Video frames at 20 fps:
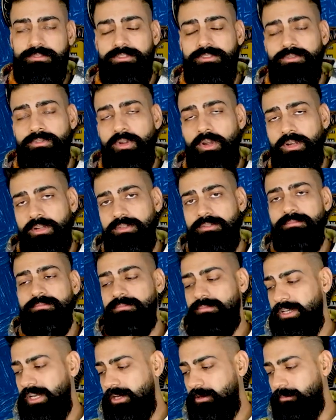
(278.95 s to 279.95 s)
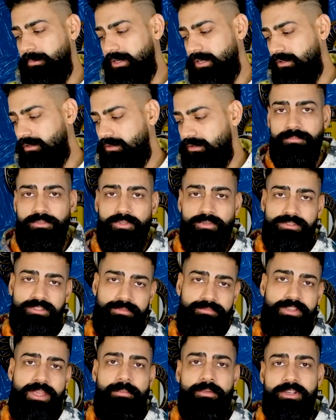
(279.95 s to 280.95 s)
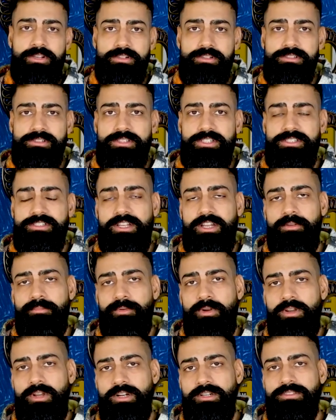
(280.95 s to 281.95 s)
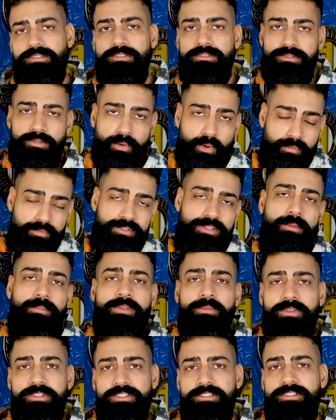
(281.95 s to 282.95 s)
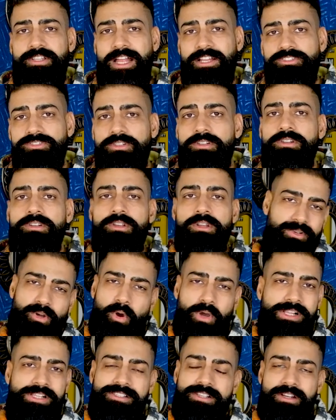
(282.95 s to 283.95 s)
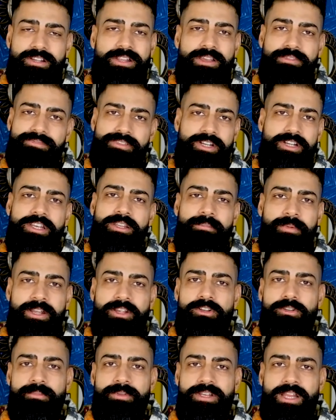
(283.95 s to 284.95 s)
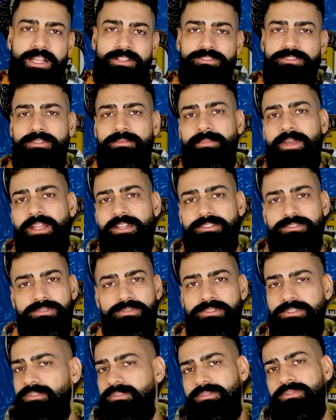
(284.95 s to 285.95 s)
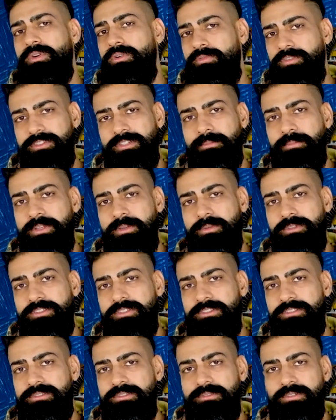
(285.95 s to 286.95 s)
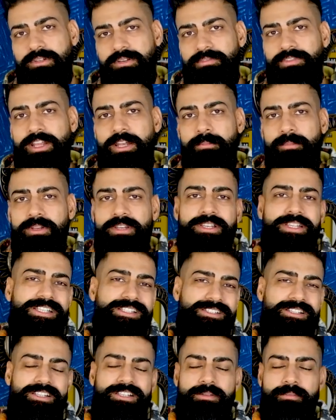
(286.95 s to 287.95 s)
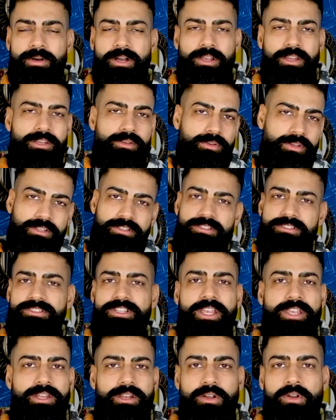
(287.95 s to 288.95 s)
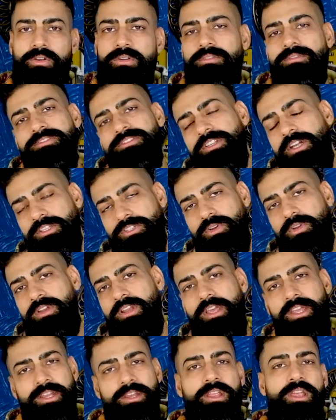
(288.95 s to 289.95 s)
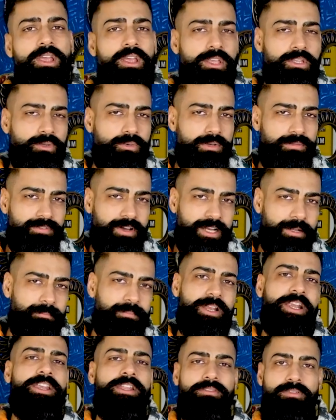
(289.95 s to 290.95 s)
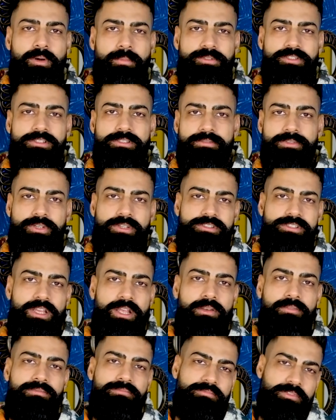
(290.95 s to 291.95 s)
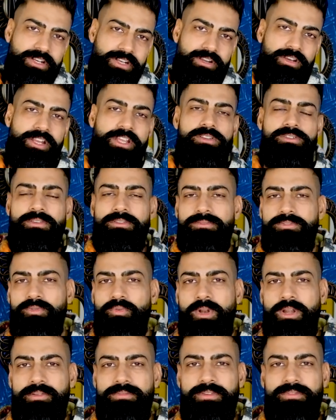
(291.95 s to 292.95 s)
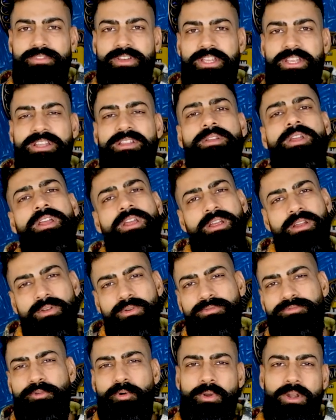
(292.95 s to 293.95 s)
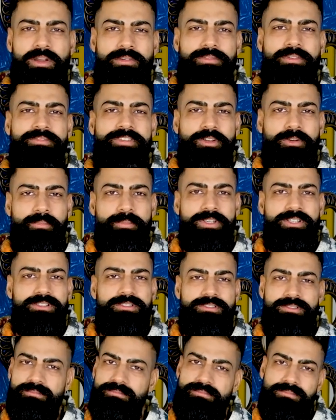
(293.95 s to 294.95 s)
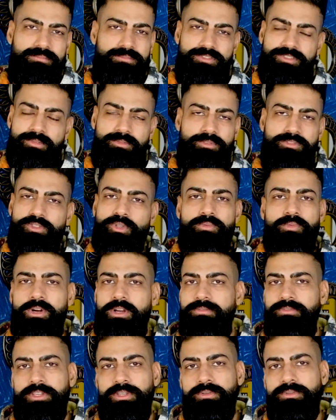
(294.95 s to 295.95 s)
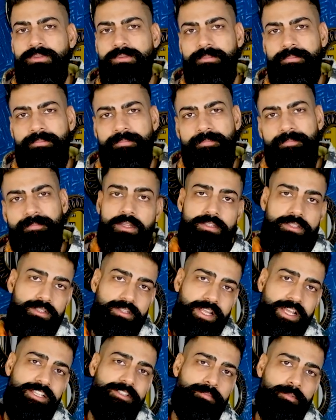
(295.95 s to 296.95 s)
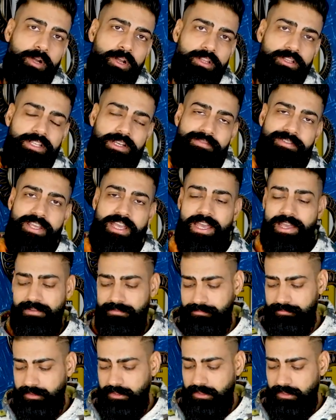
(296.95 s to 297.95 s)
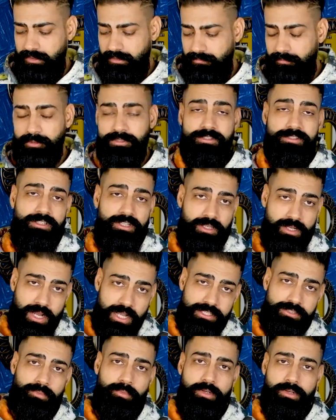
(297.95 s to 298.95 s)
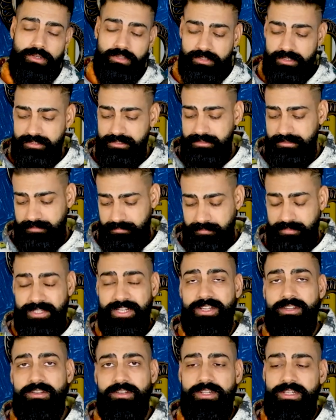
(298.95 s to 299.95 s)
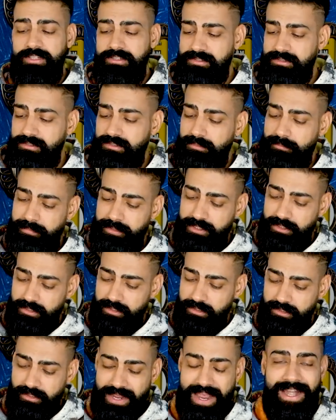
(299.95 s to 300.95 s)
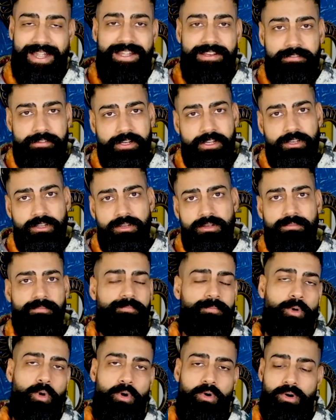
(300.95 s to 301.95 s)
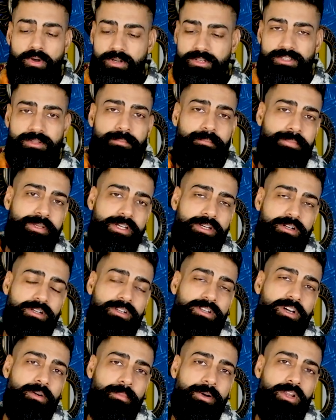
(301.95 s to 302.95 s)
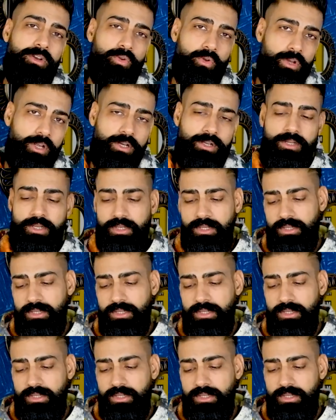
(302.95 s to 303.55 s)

Do not recommend use of chemicals in these kind of products. So go for something which is natural. Oils are definitely meant to be natural, man. So just go for something which is available easily in the market. You can just check it out, search online. You will find plenty of options for yourself in a range of 250 to 450 rupees. Should work for you. The next product that we have, which is the last one on this kit, is the Beard Activator or the Beard Derma Roller.